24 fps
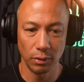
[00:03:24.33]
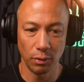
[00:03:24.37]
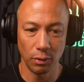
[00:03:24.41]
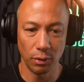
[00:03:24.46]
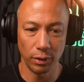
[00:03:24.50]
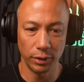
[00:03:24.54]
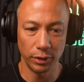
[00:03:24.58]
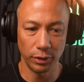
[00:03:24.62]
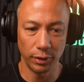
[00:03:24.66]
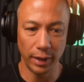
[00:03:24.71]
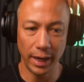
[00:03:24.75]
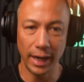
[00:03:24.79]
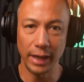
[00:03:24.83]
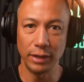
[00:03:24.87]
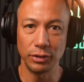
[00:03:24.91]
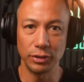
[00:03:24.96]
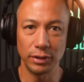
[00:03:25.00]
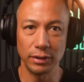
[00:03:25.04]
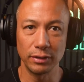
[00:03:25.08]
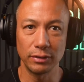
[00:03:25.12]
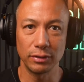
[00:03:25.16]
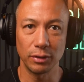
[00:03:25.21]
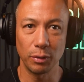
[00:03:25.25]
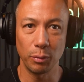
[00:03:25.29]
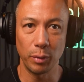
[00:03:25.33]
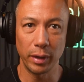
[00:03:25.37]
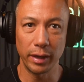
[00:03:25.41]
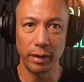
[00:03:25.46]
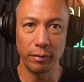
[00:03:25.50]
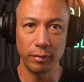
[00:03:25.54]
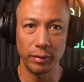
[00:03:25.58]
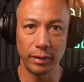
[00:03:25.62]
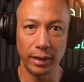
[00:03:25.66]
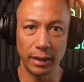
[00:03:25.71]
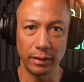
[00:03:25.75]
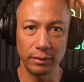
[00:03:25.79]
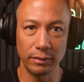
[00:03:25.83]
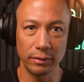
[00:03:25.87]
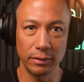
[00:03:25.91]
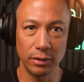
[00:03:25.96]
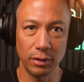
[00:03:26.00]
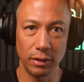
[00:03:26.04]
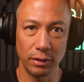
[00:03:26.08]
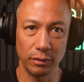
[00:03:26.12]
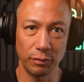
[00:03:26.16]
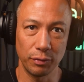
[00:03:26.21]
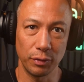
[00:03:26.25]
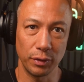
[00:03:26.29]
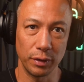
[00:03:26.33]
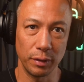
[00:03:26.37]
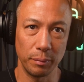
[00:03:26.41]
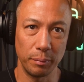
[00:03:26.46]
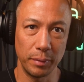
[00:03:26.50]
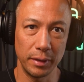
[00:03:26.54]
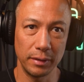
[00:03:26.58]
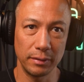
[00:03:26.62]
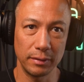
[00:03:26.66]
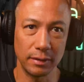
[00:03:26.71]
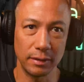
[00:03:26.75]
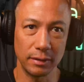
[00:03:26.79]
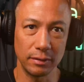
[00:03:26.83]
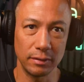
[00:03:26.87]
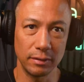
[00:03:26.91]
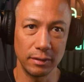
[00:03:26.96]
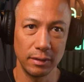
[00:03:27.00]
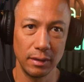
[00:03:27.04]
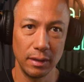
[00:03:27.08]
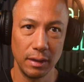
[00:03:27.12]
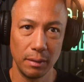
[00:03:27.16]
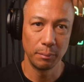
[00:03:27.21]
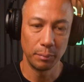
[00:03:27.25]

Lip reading: or your agents or whatever that's current for your business.